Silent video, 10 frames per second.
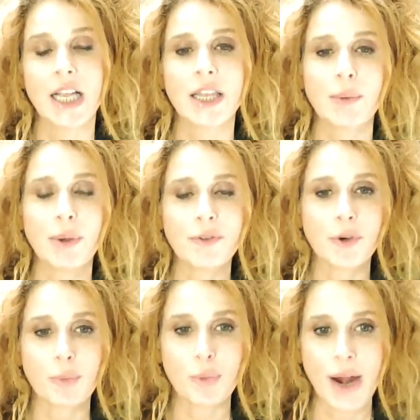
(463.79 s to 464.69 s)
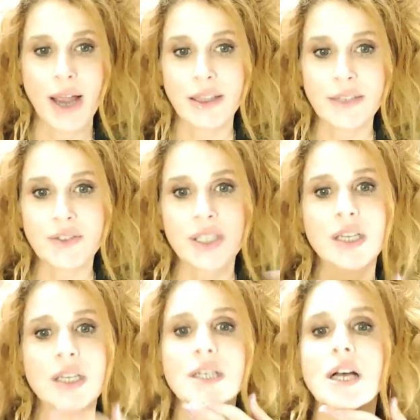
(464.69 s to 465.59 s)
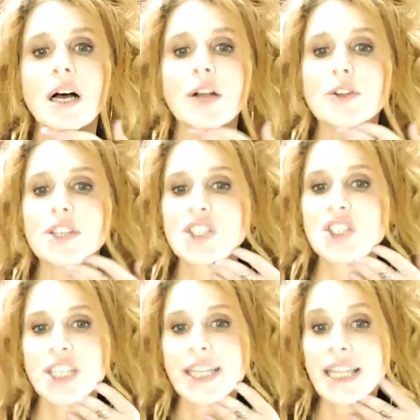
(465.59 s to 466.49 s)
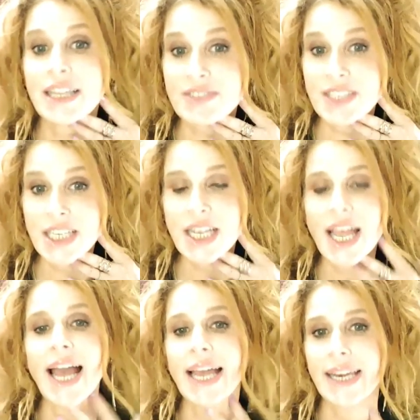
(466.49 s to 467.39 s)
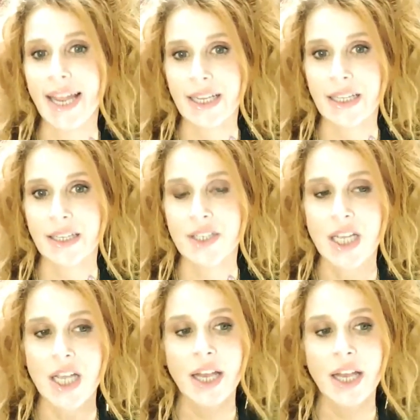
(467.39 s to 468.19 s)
They went for brow lift, under the chin lifting, and neck lift.